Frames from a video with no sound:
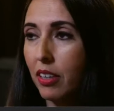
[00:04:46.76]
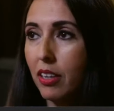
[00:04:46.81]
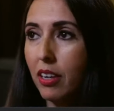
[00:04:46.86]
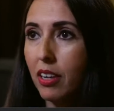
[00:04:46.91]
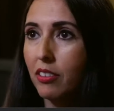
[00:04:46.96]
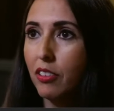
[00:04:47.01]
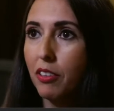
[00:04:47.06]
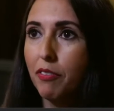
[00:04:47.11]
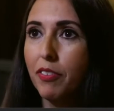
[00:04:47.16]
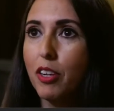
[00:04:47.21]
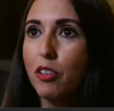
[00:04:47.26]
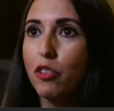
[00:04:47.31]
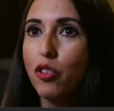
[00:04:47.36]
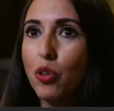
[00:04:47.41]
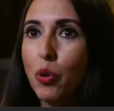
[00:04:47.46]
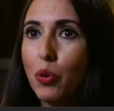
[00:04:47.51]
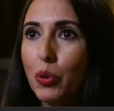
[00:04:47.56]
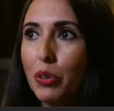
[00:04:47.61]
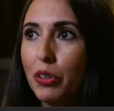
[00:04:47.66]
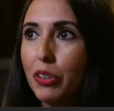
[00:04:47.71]
Gosh, I felt
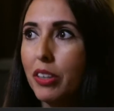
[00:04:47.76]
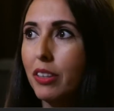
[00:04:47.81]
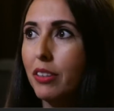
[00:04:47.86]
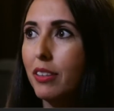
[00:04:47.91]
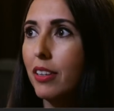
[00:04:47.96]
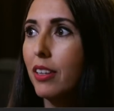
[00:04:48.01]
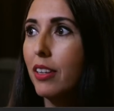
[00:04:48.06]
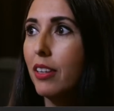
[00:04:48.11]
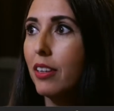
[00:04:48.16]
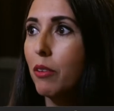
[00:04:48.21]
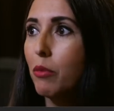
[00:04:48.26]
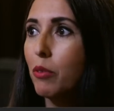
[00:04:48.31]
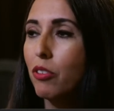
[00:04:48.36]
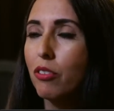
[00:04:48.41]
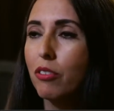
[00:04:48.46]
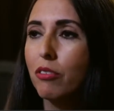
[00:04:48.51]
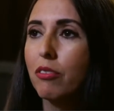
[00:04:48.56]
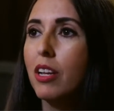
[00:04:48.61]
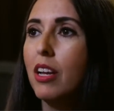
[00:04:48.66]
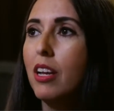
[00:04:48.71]
so good the day that I was